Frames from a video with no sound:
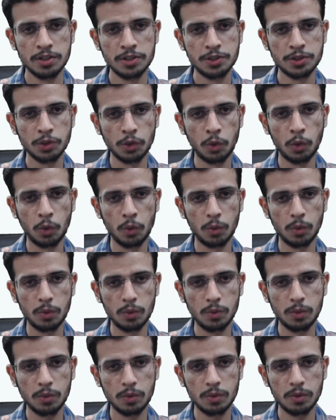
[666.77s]
So
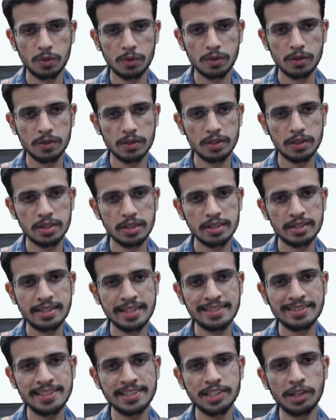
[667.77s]

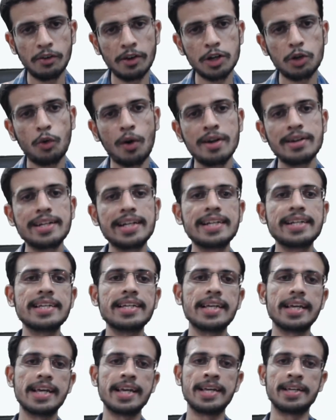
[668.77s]
this is our
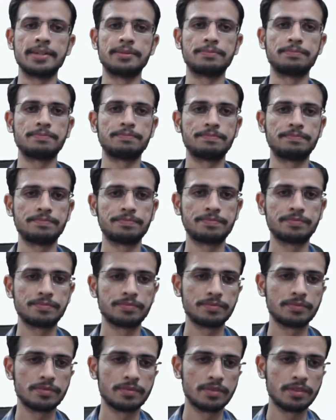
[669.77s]
quantity A,
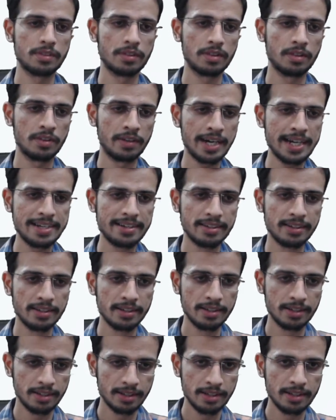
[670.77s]
right?
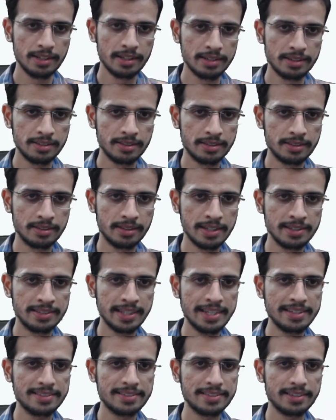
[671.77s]
This
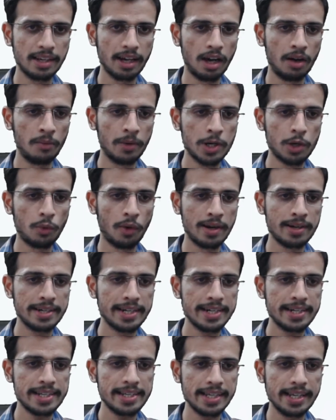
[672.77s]
is our
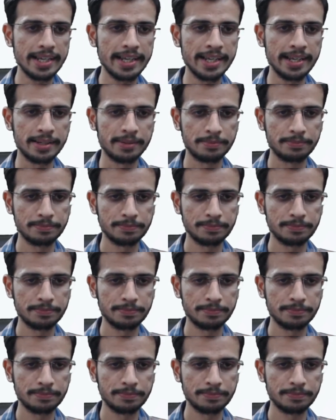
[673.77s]
quantity A.